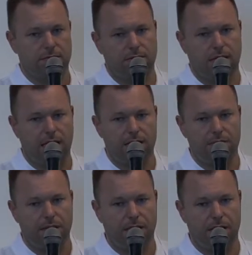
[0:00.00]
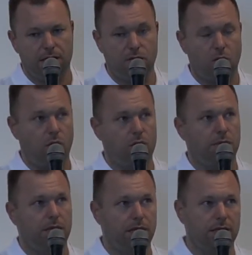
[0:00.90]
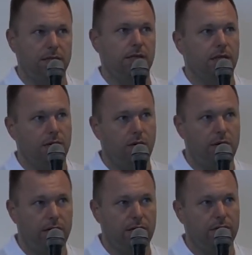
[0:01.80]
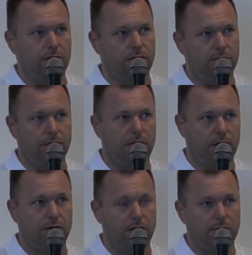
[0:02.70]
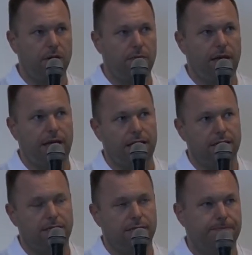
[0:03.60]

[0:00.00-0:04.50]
can be normal according you, according to biomechanics?